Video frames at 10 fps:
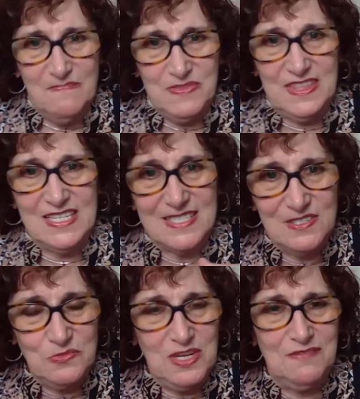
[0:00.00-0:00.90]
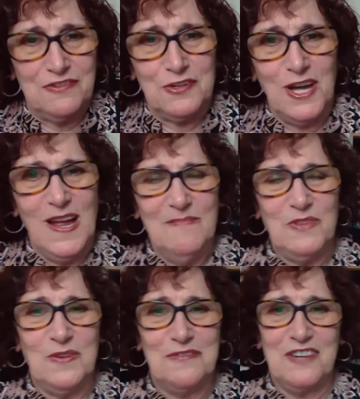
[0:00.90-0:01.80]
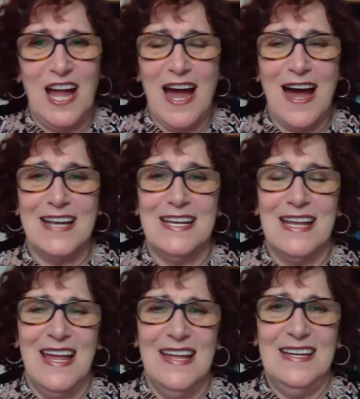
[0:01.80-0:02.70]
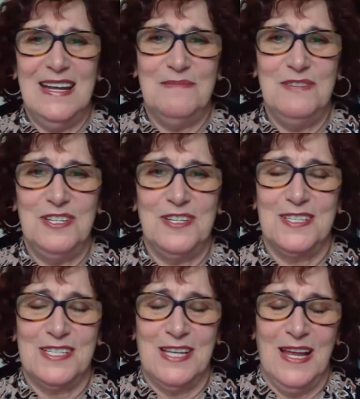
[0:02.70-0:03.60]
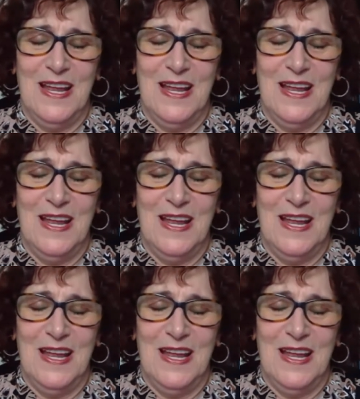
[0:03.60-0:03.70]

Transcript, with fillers: this river of God, and I'm just.